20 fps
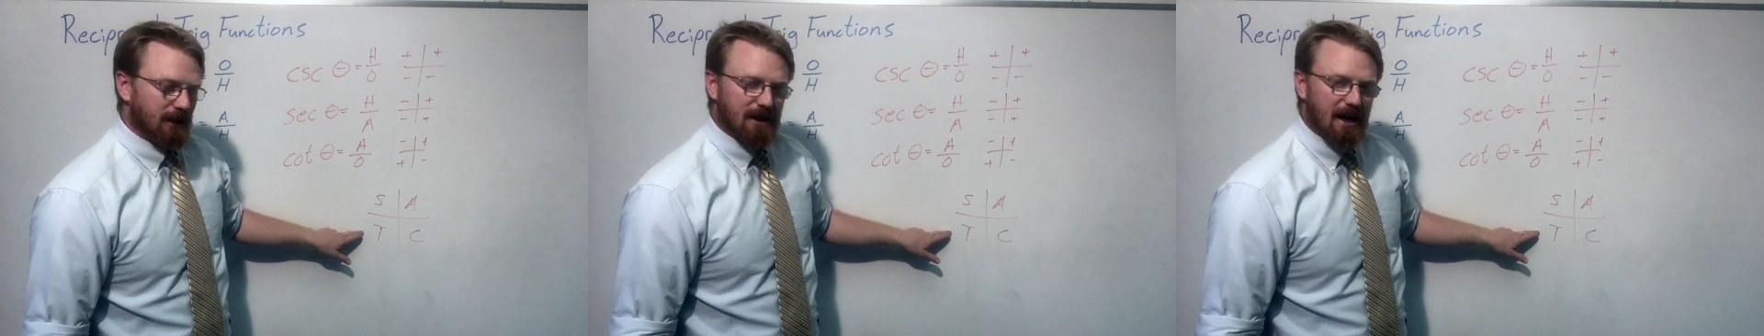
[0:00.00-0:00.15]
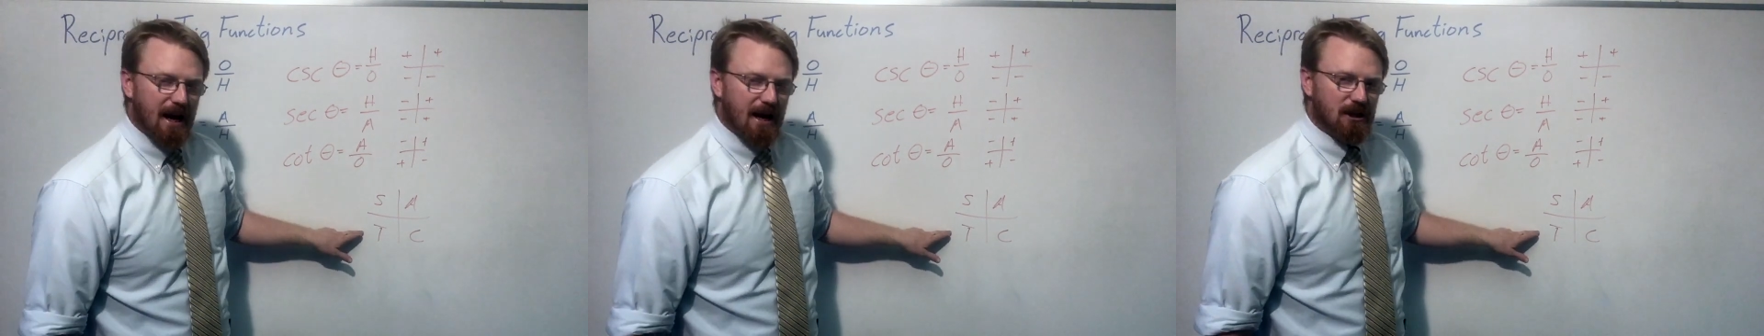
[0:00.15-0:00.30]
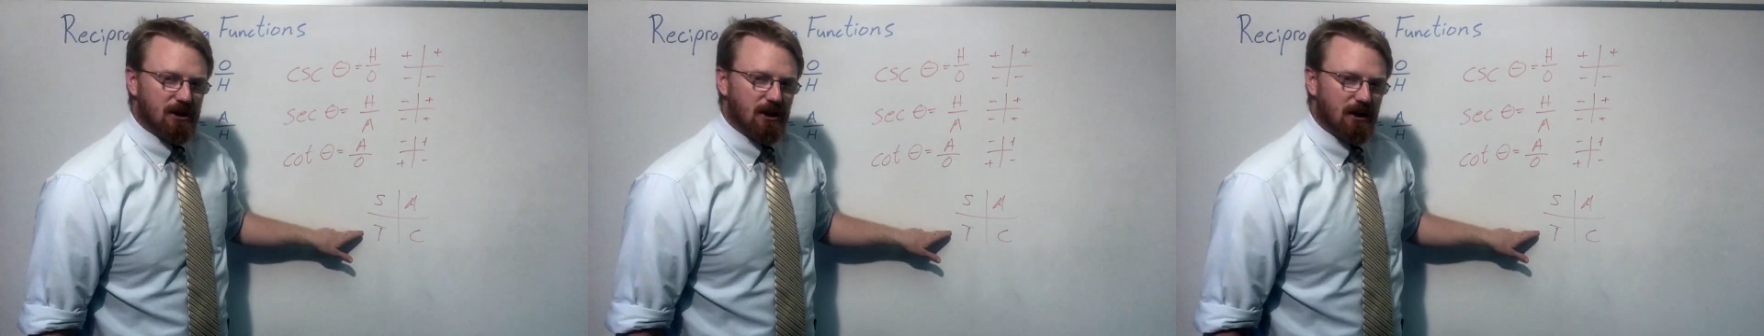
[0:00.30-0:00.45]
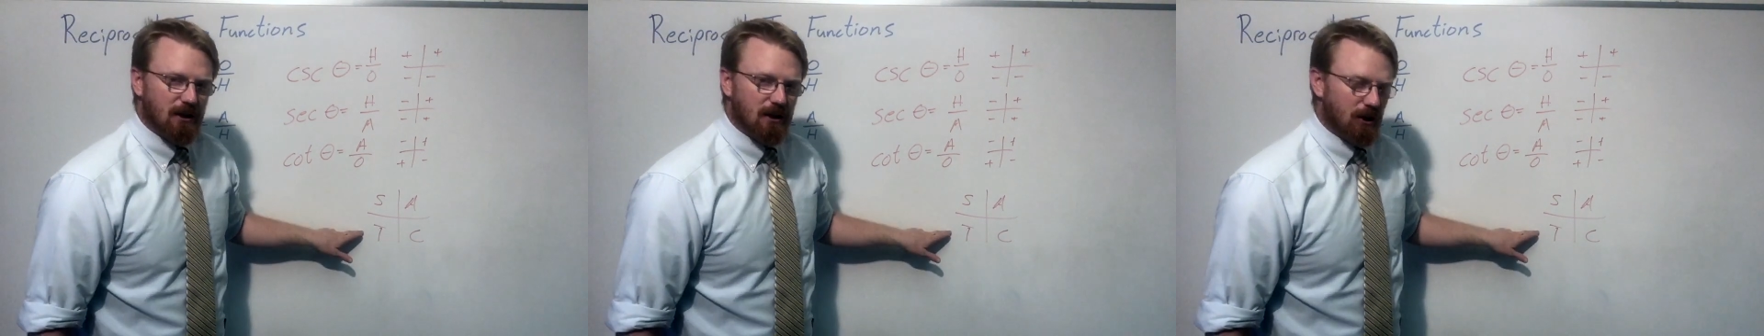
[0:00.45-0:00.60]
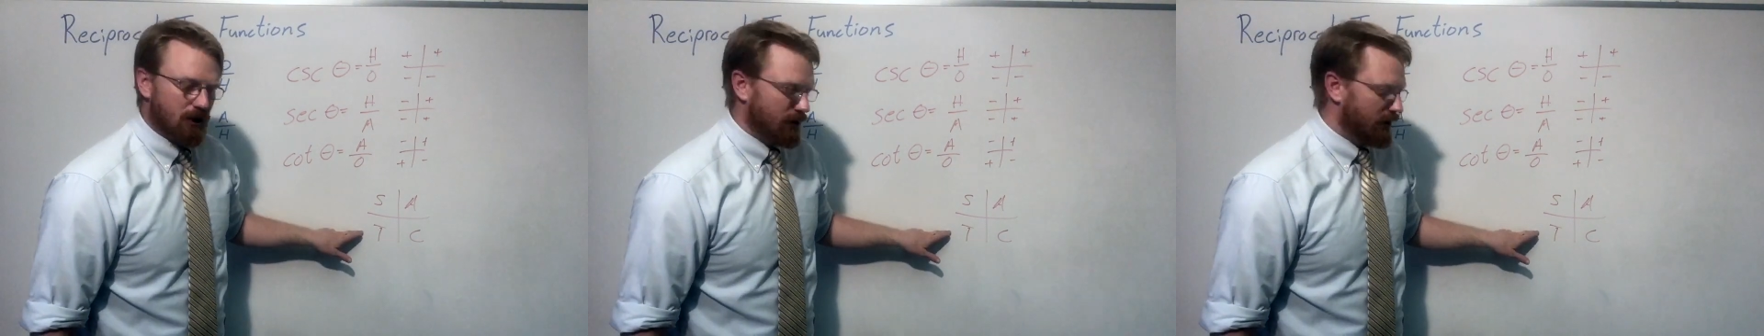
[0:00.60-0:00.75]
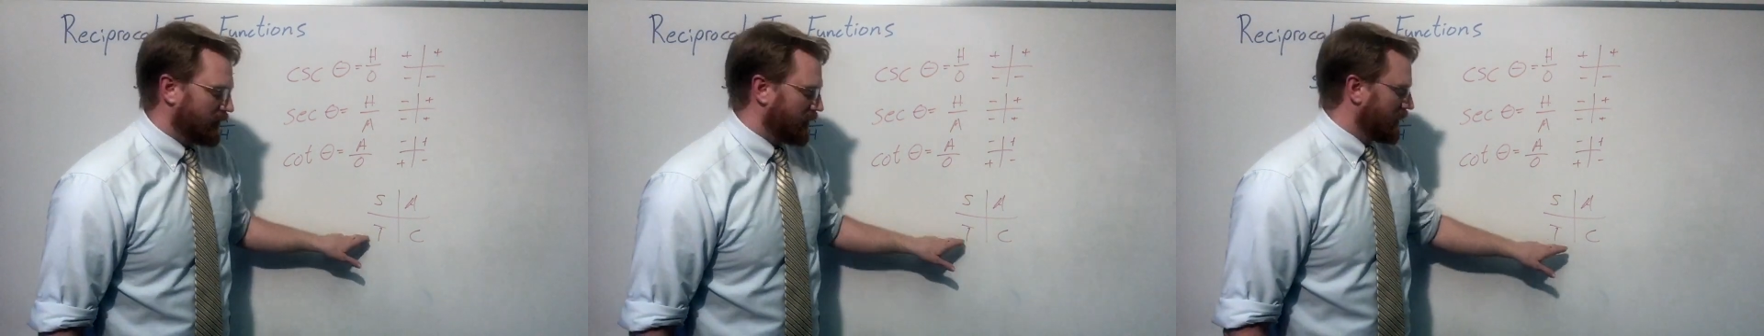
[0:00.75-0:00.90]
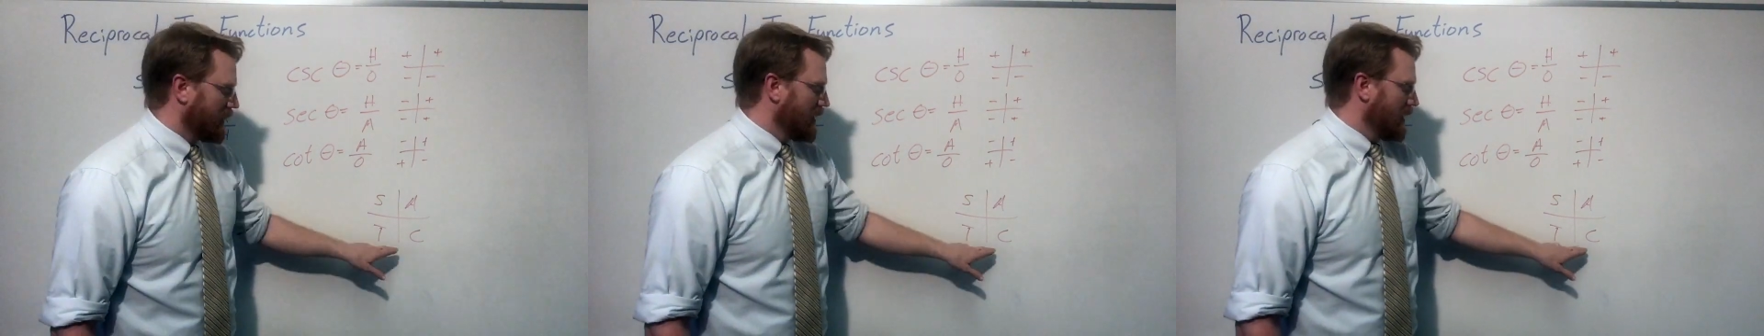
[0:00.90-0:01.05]
tangent in the
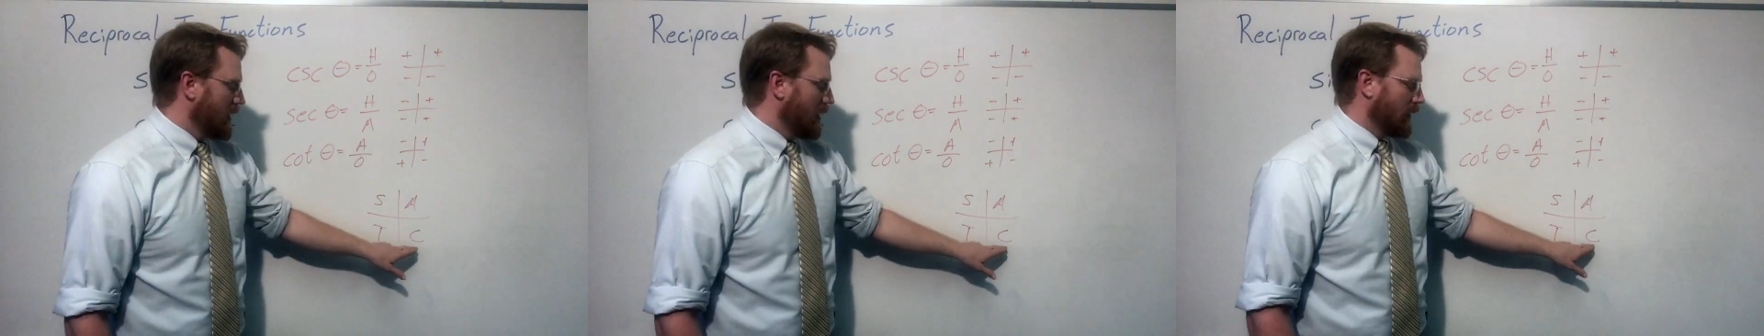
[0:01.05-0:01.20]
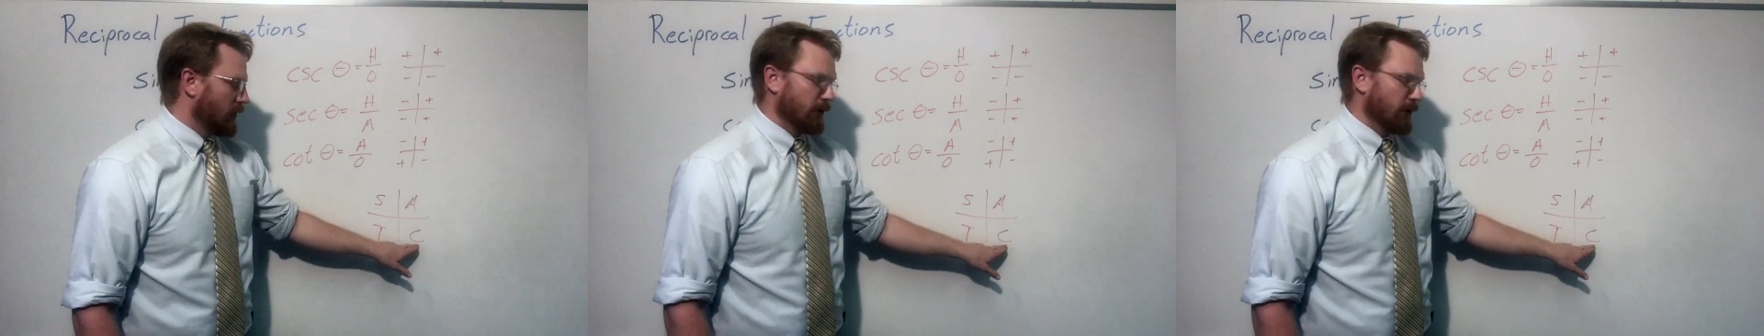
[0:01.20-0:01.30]
third.